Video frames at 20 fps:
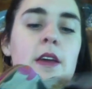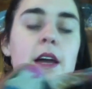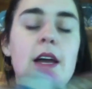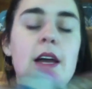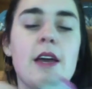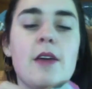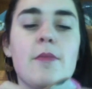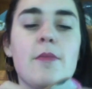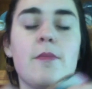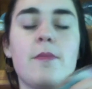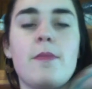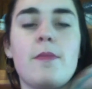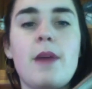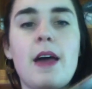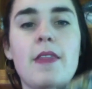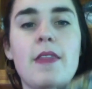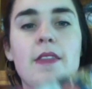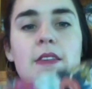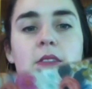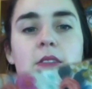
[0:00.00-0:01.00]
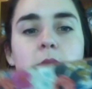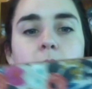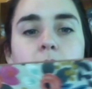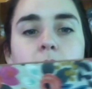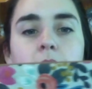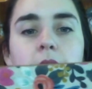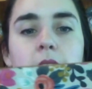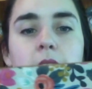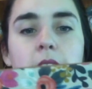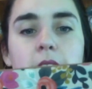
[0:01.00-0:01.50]
and this
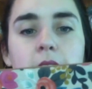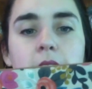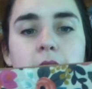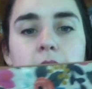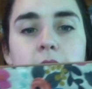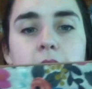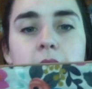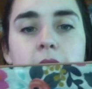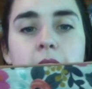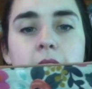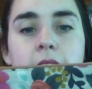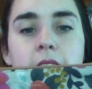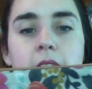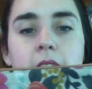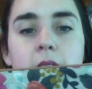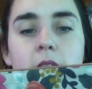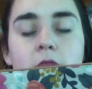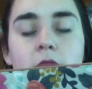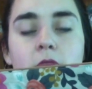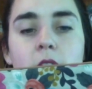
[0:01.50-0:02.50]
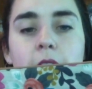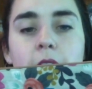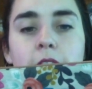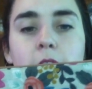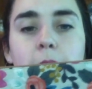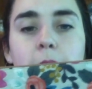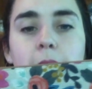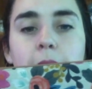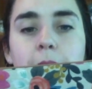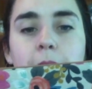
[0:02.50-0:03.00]
one is a
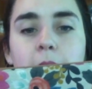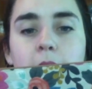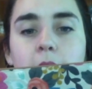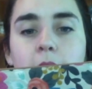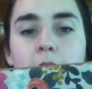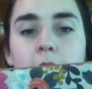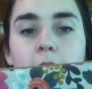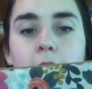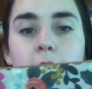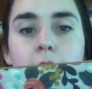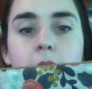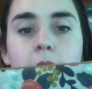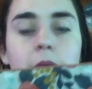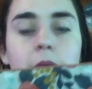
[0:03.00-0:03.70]
Rifle Paper Co.